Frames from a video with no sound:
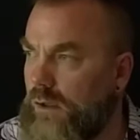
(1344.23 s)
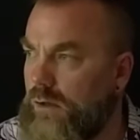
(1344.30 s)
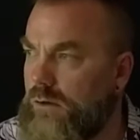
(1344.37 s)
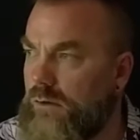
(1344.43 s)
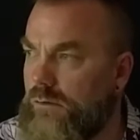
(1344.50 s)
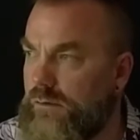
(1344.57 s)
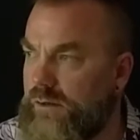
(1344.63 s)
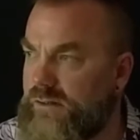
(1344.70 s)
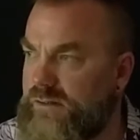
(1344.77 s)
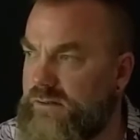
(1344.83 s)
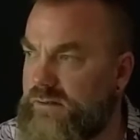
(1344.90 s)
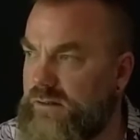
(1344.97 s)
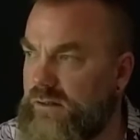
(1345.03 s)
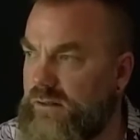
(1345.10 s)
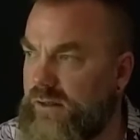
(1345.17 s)

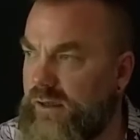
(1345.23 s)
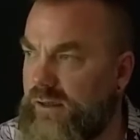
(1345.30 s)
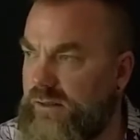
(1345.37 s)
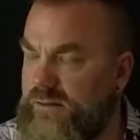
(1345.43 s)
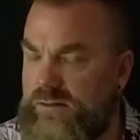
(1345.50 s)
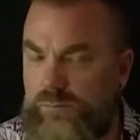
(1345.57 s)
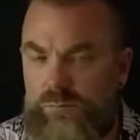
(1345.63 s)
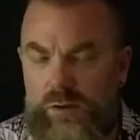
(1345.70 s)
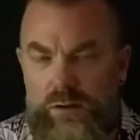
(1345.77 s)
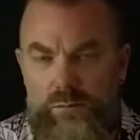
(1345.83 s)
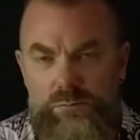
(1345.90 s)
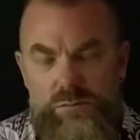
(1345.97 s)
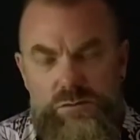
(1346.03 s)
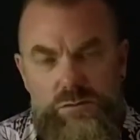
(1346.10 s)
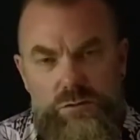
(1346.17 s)
Notice that
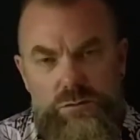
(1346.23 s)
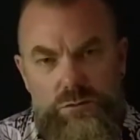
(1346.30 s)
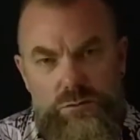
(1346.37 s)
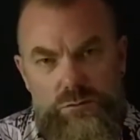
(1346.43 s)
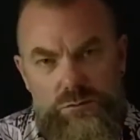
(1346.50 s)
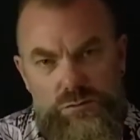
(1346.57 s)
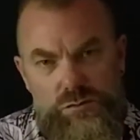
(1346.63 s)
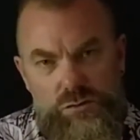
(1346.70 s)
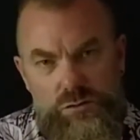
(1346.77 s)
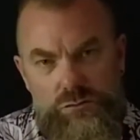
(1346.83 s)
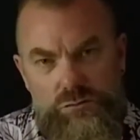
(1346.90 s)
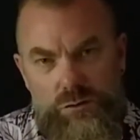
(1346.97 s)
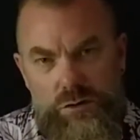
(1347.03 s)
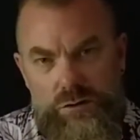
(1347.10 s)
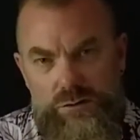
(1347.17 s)
sometimes those
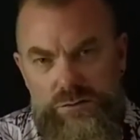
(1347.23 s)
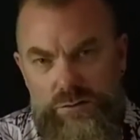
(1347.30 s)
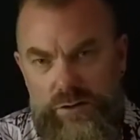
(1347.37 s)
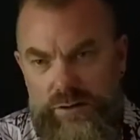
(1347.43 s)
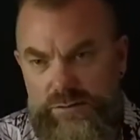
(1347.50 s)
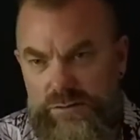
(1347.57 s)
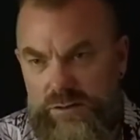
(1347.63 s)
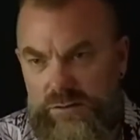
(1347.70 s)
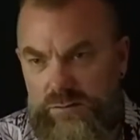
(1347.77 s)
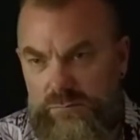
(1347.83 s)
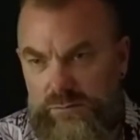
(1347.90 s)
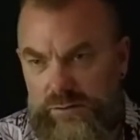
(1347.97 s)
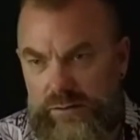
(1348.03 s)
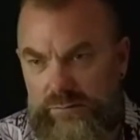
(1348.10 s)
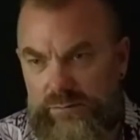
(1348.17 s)
drugs are actually to
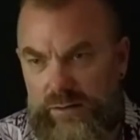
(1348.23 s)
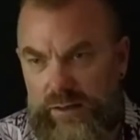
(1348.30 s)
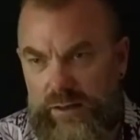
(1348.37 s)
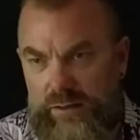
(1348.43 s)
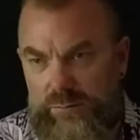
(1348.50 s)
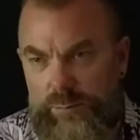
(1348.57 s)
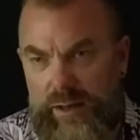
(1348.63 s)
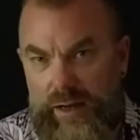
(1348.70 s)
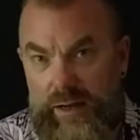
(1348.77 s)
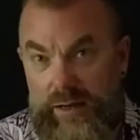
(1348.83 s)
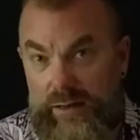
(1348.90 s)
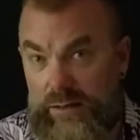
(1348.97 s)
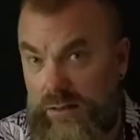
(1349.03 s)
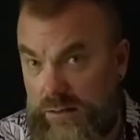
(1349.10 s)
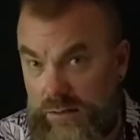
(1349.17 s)
alleviate
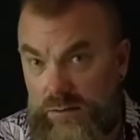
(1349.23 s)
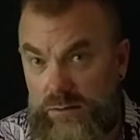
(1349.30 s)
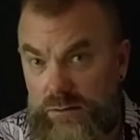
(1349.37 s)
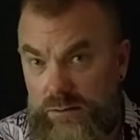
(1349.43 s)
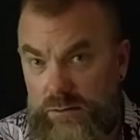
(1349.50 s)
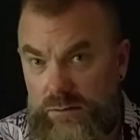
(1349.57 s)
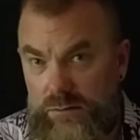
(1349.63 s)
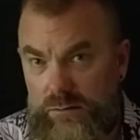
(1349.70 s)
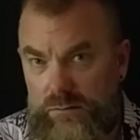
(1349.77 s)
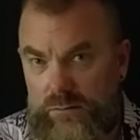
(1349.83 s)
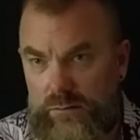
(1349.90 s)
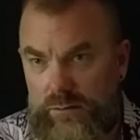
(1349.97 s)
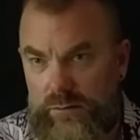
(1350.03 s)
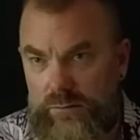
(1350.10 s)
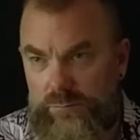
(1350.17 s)
pain,
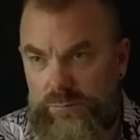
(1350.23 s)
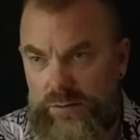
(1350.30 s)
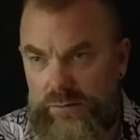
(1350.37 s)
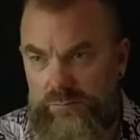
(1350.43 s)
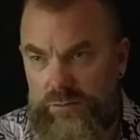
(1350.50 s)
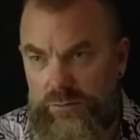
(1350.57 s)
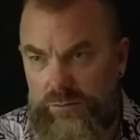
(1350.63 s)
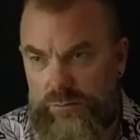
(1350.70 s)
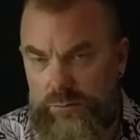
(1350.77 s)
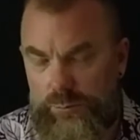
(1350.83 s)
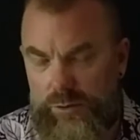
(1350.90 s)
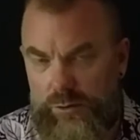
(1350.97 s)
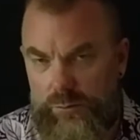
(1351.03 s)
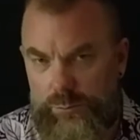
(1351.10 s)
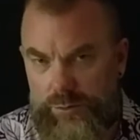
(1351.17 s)
even though the
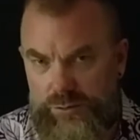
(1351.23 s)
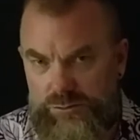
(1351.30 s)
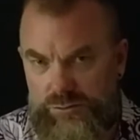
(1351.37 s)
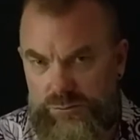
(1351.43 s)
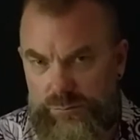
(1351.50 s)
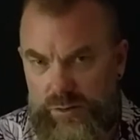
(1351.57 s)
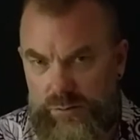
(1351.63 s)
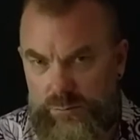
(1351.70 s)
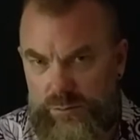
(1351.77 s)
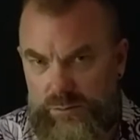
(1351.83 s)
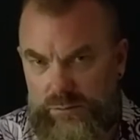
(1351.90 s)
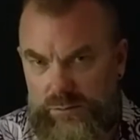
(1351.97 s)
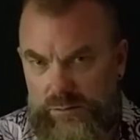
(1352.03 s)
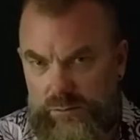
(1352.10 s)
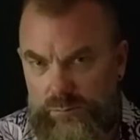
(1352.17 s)
bigger picture might be a
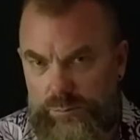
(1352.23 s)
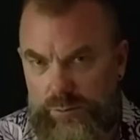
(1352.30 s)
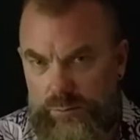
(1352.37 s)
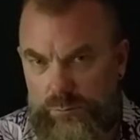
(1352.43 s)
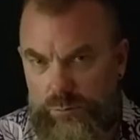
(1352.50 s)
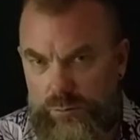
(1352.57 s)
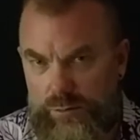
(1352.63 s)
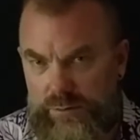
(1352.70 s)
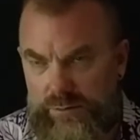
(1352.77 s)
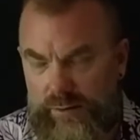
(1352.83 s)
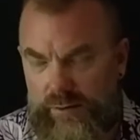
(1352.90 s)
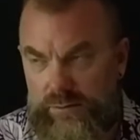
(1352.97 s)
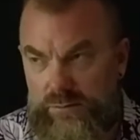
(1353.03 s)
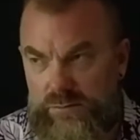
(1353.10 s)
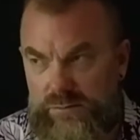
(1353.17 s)
little bit more
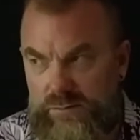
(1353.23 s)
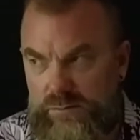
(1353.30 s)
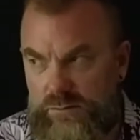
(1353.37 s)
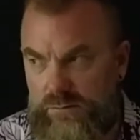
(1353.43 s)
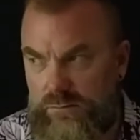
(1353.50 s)
intense.